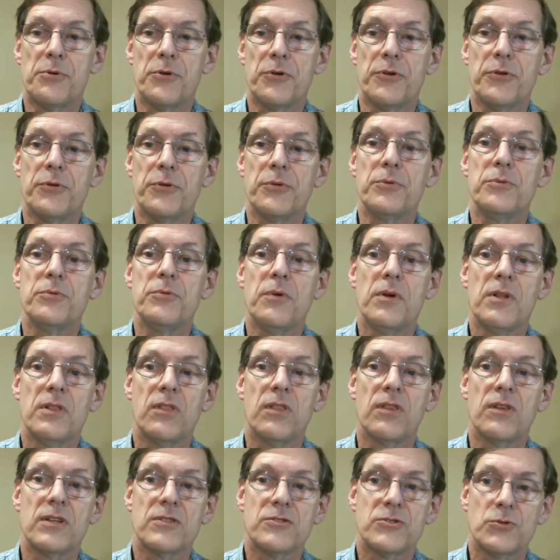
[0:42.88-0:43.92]
the
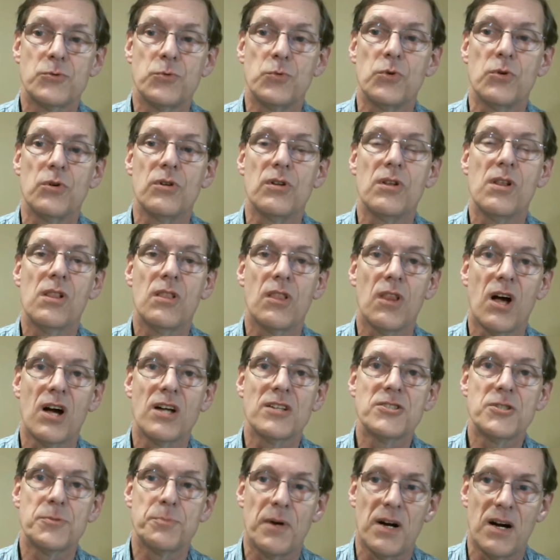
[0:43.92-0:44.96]
Purdue
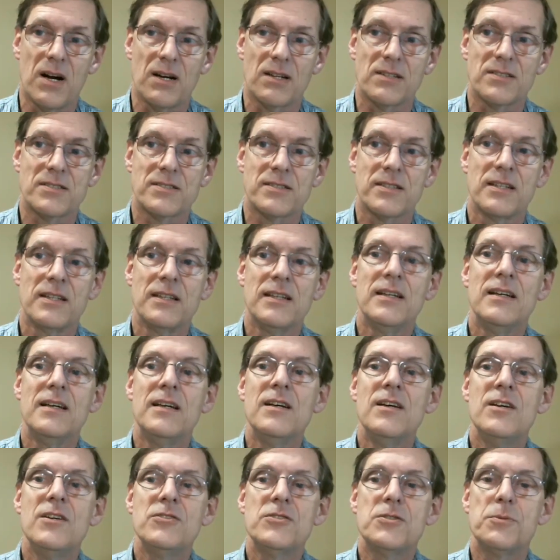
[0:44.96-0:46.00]
School Launch Box
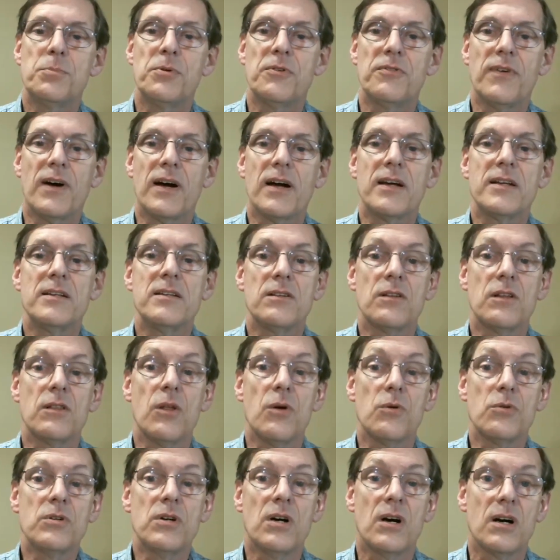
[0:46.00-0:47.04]
to
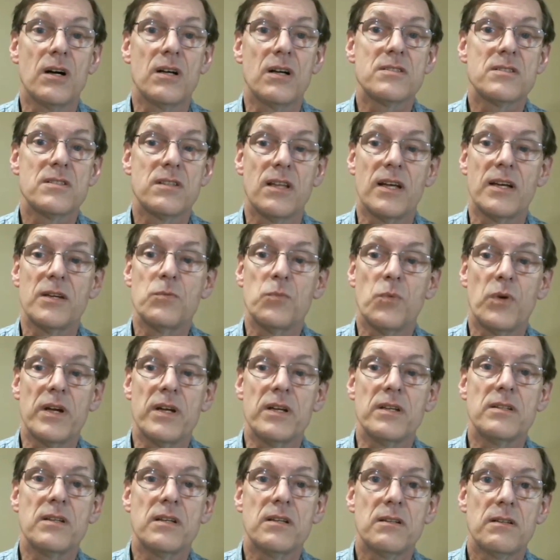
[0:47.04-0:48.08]
provide a low-cost,
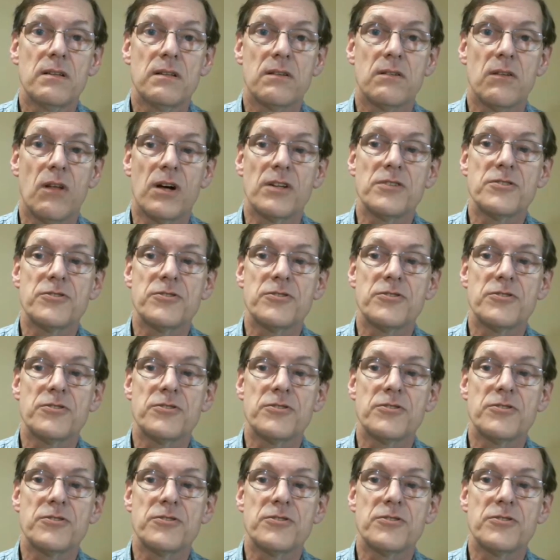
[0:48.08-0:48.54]
lightweight,